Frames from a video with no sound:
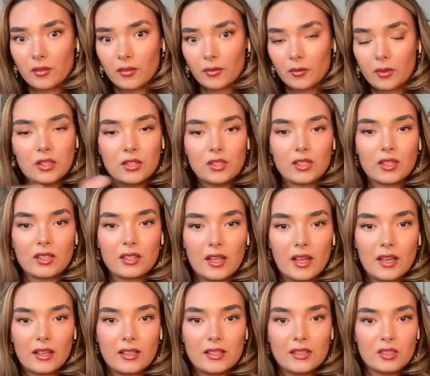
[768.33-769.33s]
Which
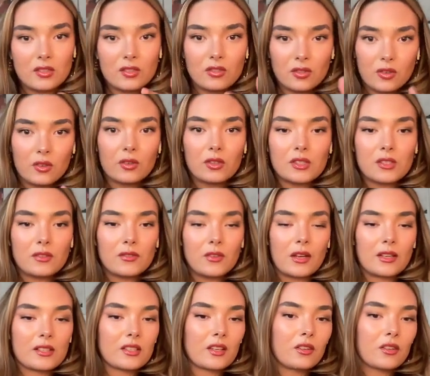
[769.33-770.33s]
that isn't true because if you
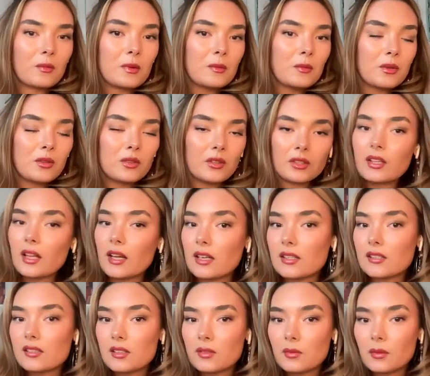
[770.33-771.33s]
ask other people in the
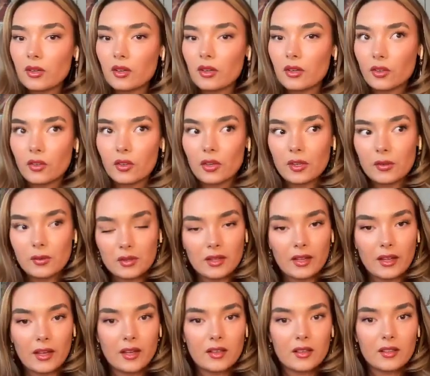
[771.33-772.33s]
class, they wouldn't agree with
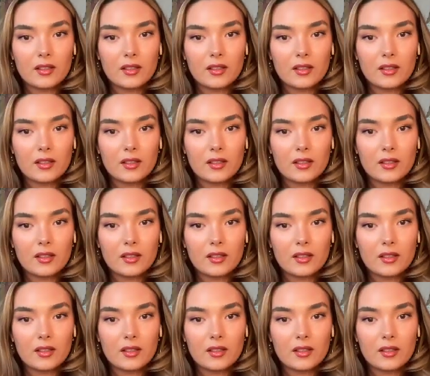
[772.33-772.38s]
that.